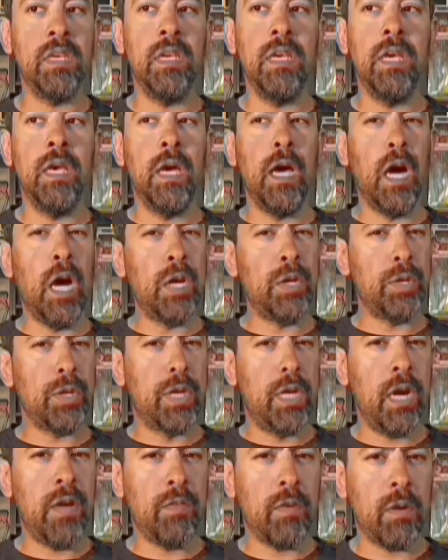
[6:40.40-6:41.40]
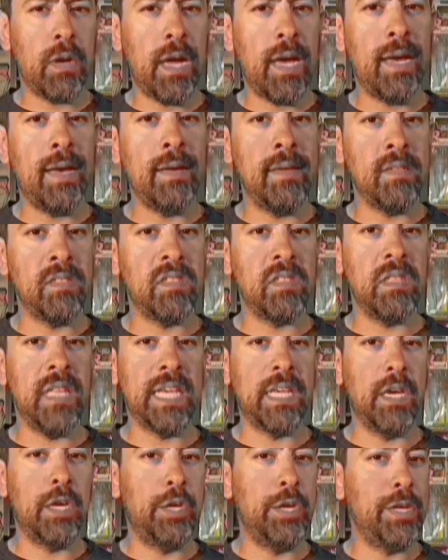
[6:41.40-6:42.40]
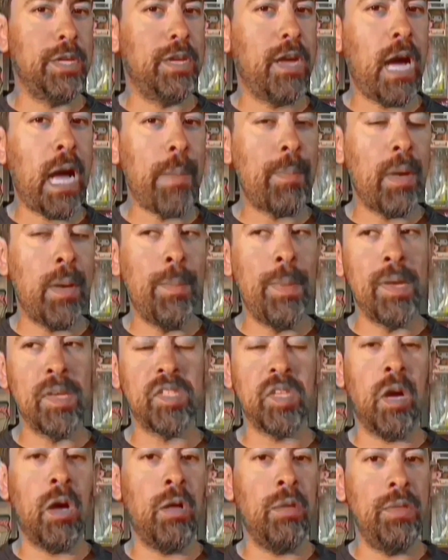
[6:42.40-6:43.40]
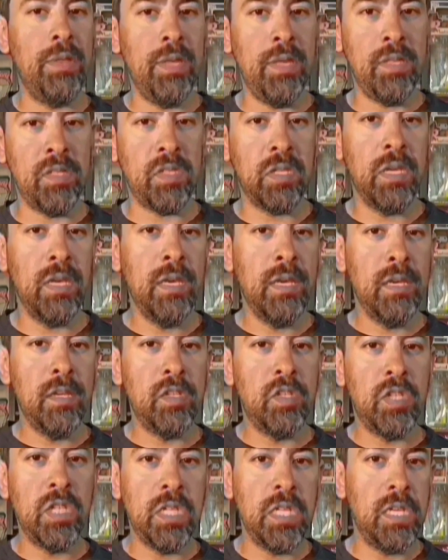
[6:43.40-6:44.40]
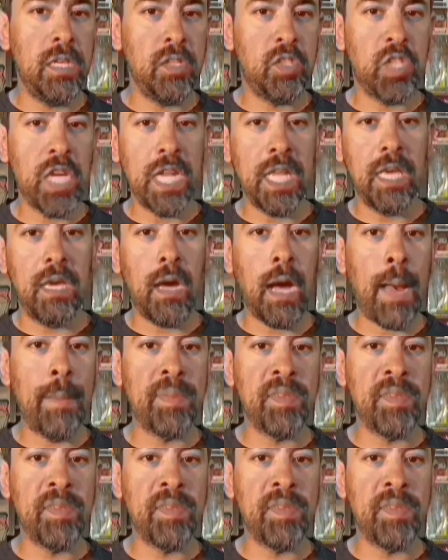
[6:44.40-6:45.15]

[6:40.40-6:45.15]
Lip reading: undercover as like a good cop amongst all these shady cops,